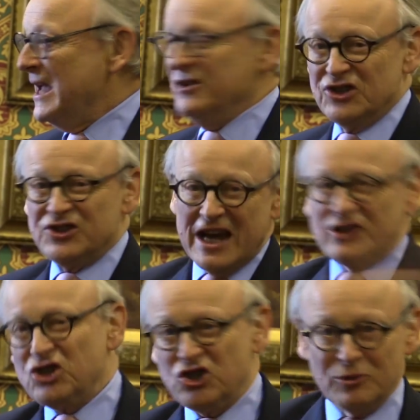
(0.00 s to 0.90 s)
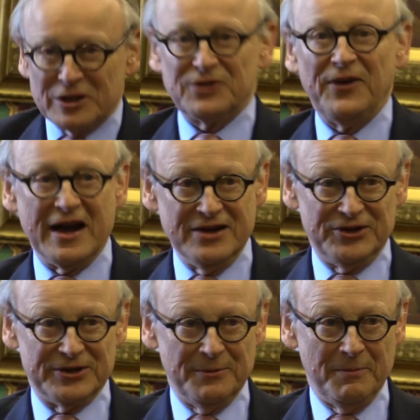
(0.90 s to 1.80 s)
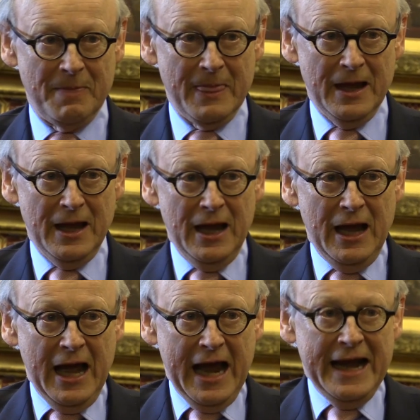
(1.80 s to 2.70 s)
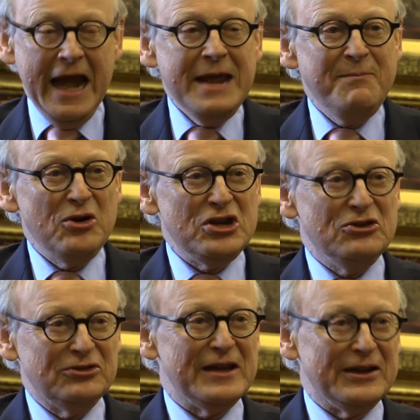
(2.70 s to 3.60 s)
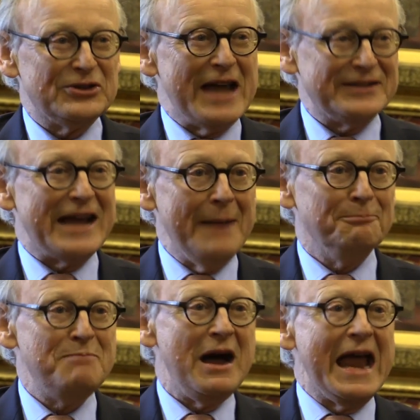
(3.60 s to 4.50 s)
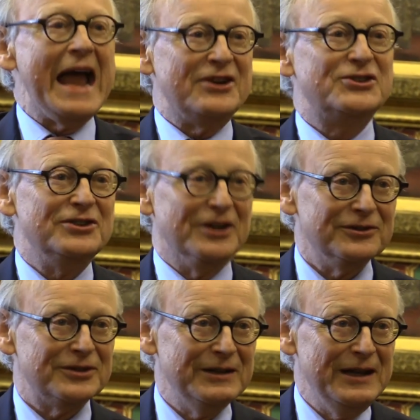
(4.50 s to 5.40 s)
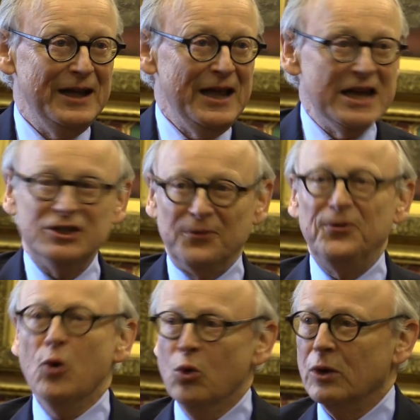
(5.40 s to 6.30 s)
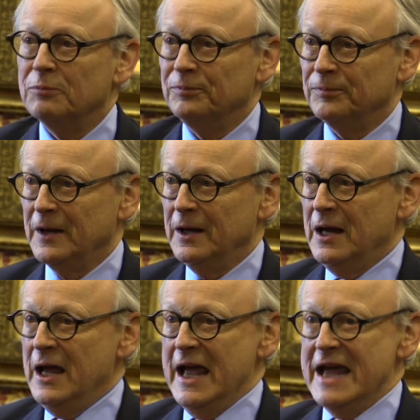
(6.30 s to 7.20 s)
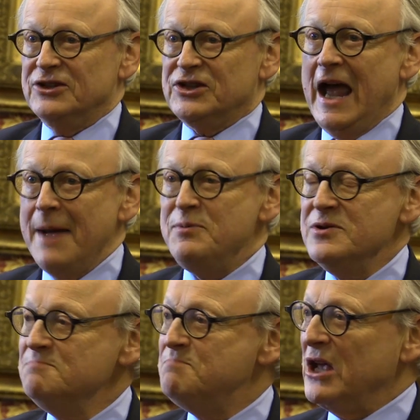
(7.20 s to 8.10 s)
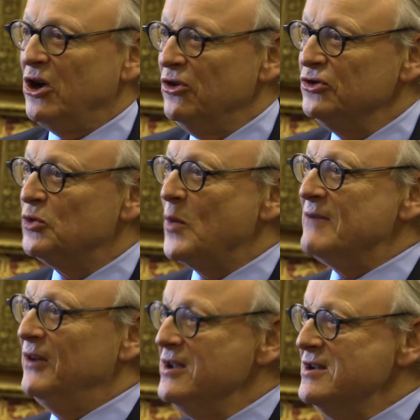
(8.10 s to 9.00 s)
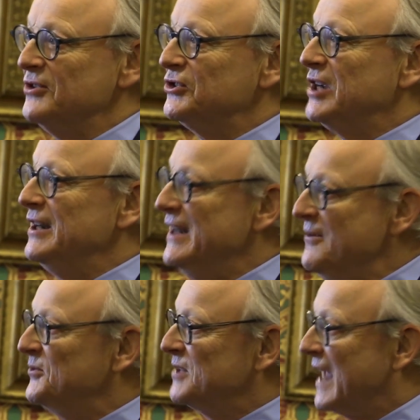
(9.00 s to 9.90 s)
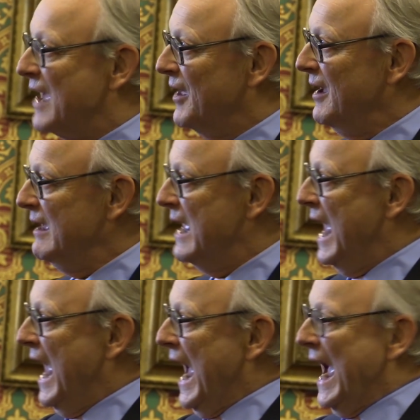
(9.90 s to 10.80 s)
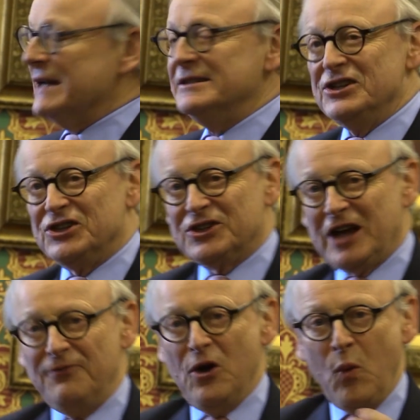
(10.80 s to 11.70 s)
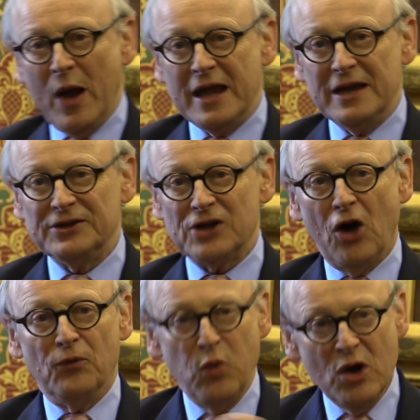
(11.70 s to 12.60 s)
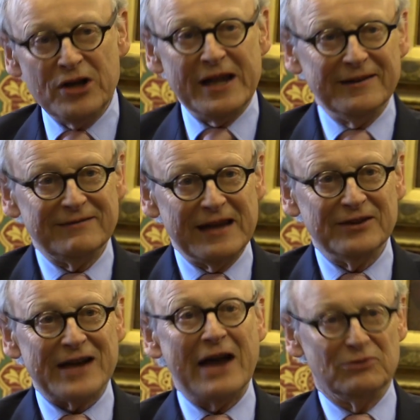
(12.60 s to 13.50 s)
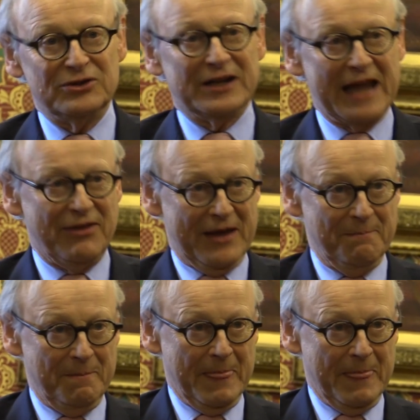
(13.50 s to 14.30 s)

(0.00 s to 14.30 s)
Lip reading: incestuous fights. And anybody who thinks that's happened by accident is a fool. It's happened because we've learned to live together and discover ways of working things out together.